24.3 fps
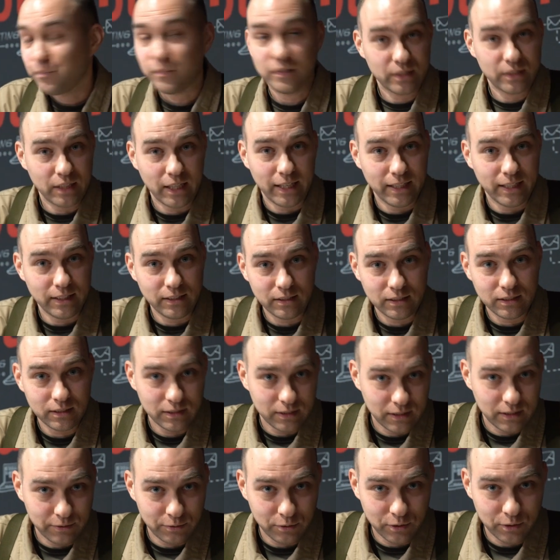tight,
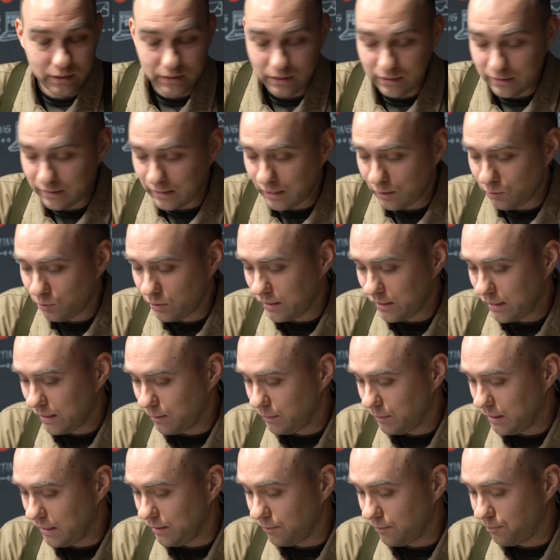if you understand what I
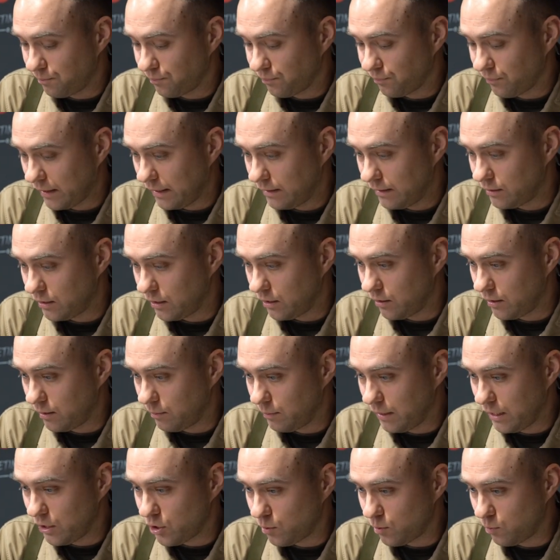mean. So the
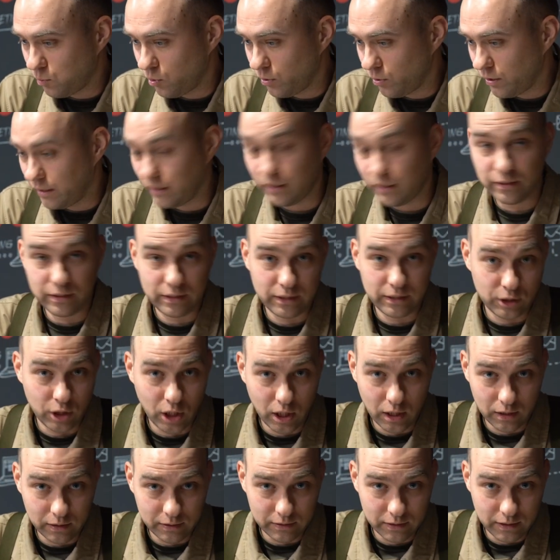major point is this
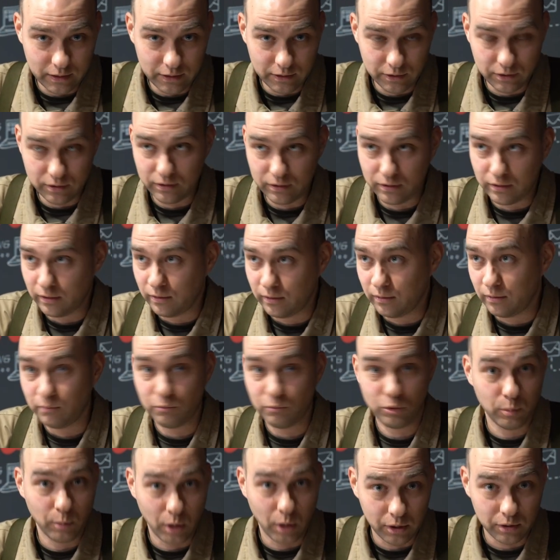holiday is
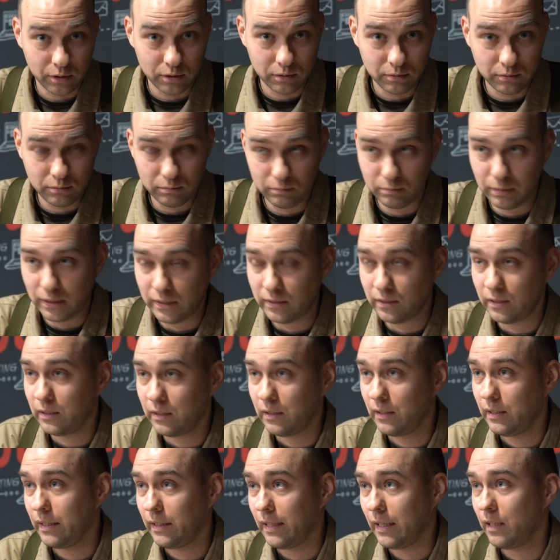tomorrow,
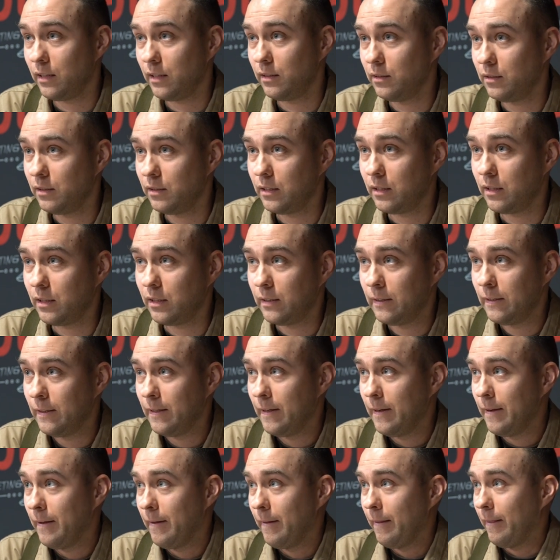basically, and
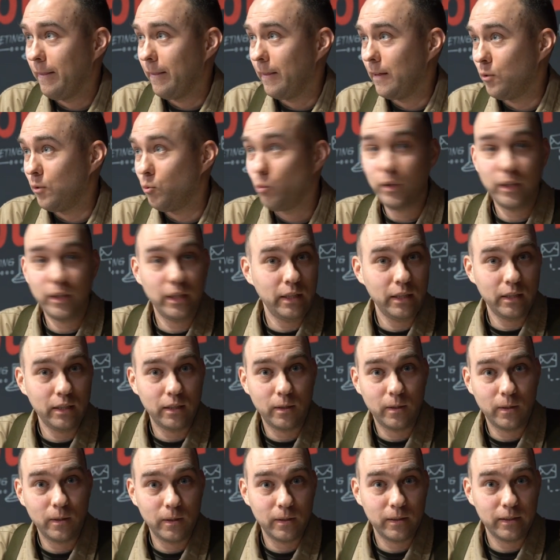we
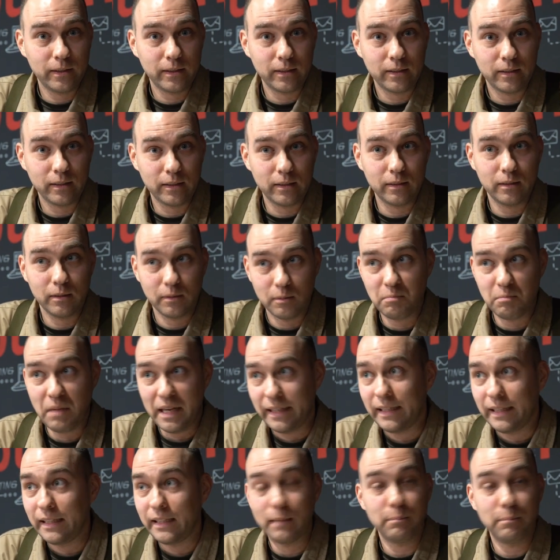are
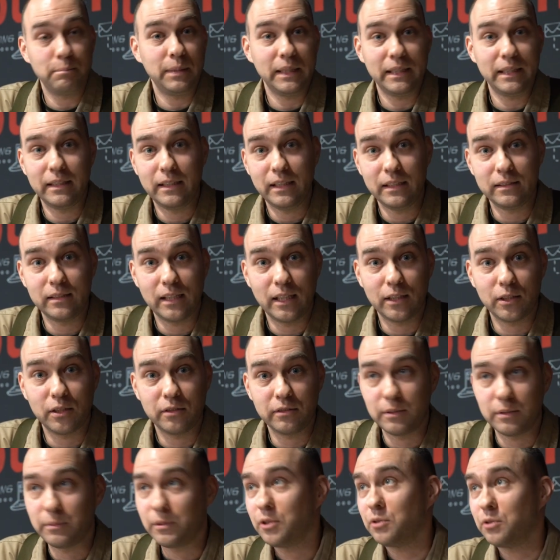making a big deal out
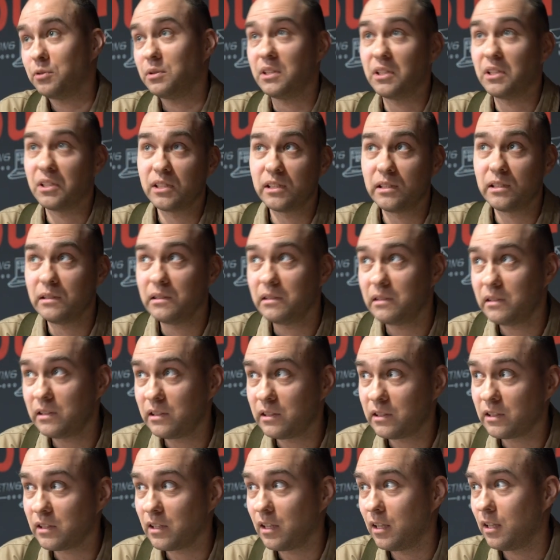of it because
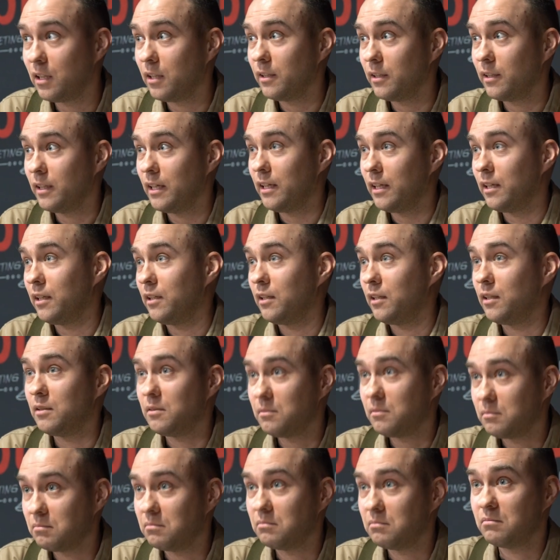girls are
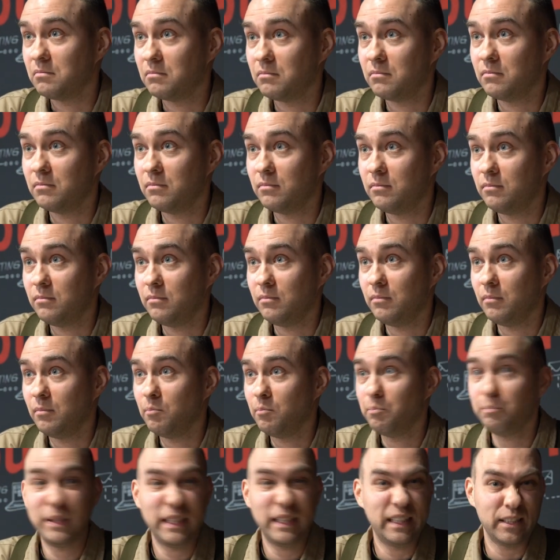our
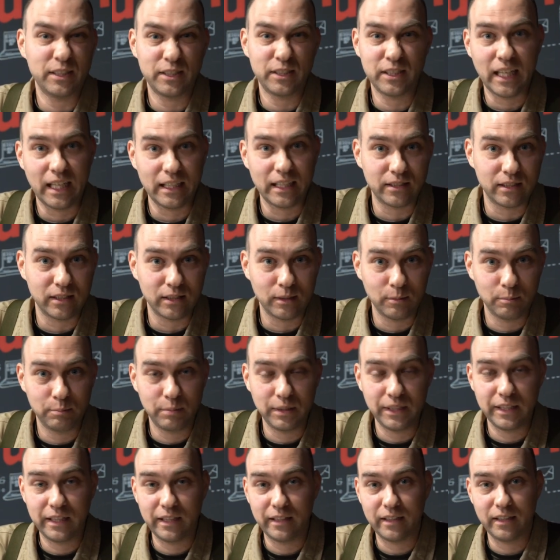biggest asset,
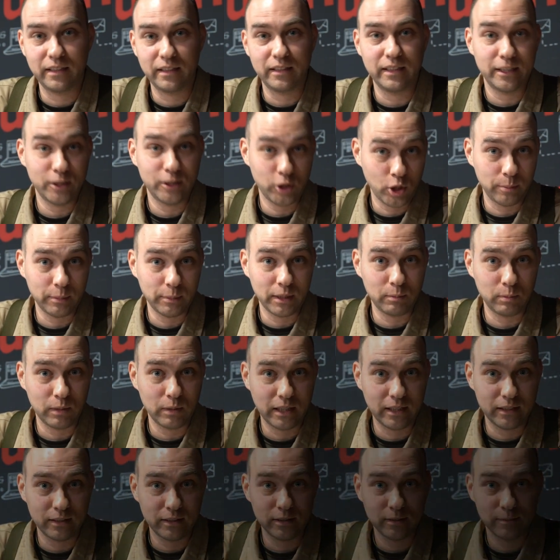bigger than the atomic
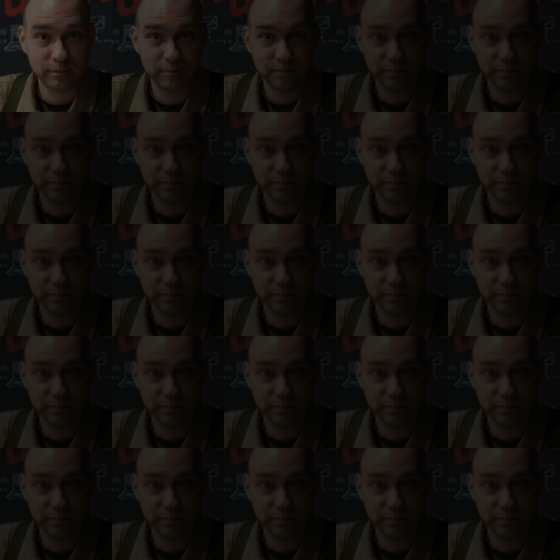plant.